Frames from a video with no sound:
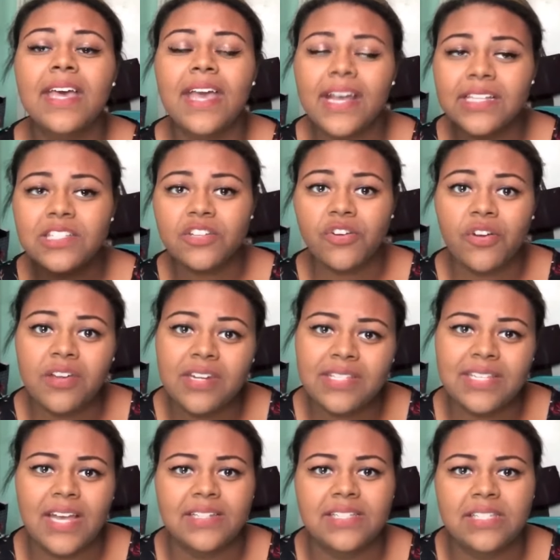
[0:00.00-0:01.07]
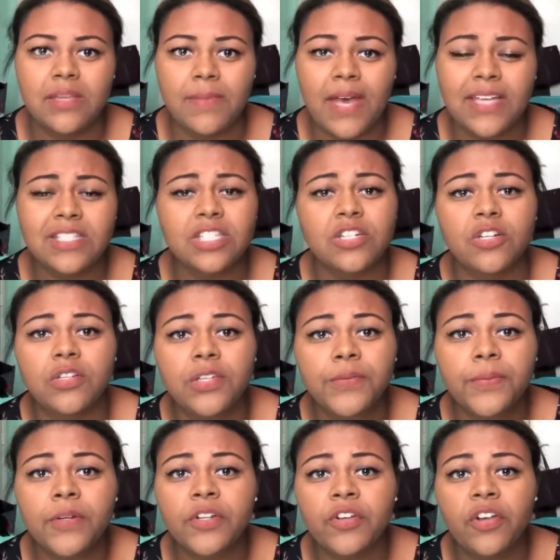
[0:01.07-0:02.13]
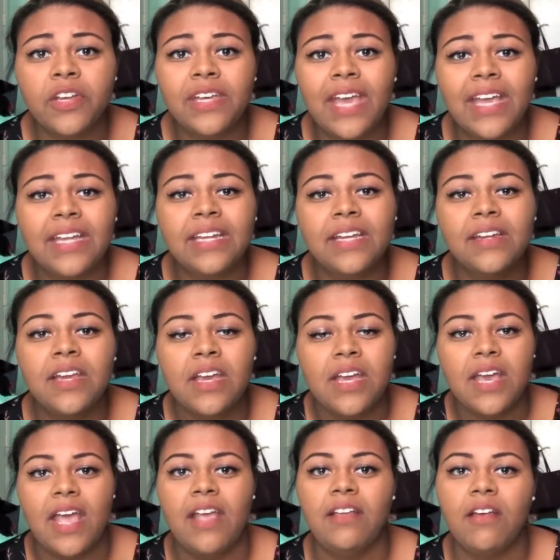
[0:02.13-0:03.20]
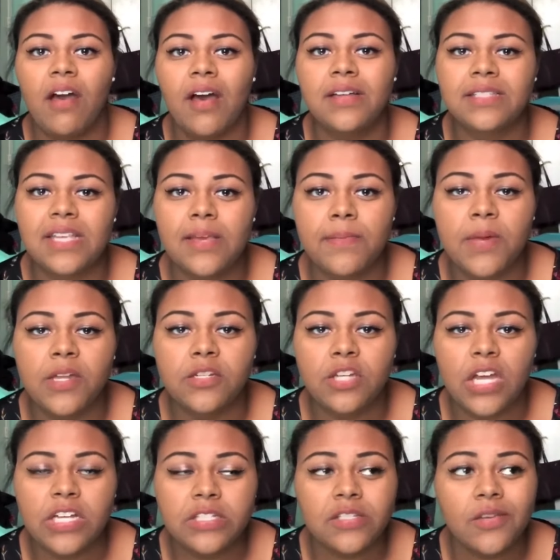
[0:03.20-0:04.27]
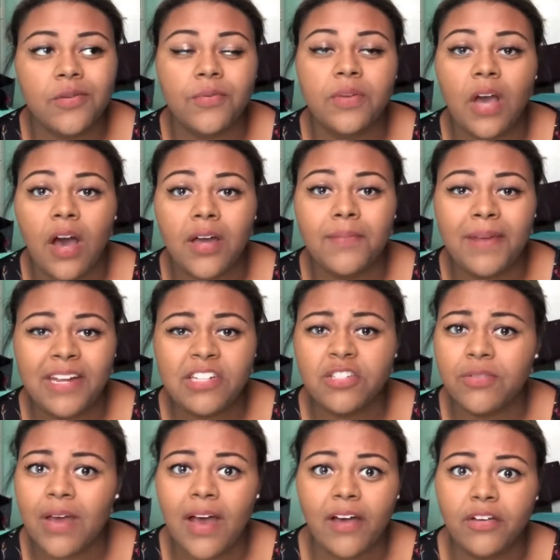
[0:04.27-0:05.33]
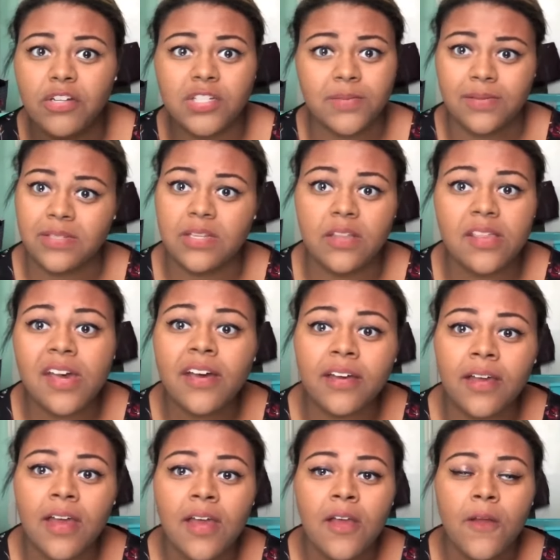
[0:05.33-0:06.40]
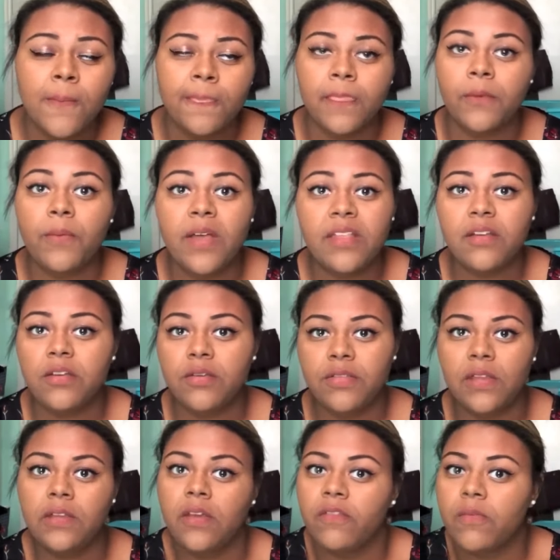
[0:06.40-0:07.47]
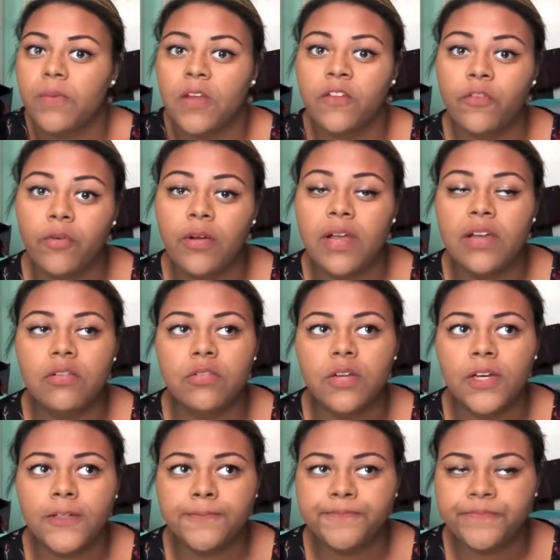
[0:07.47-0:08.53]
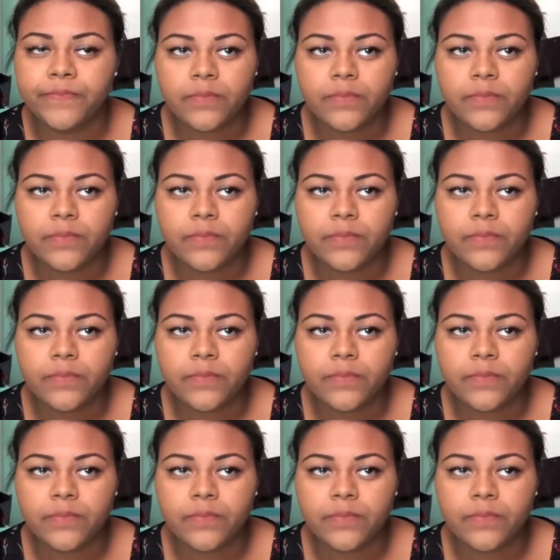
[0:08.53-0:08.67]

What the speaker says: It's criticizing the master. You were created in God's image, so God made you how you're supposed to look. Whether you think you have a big forehead or not,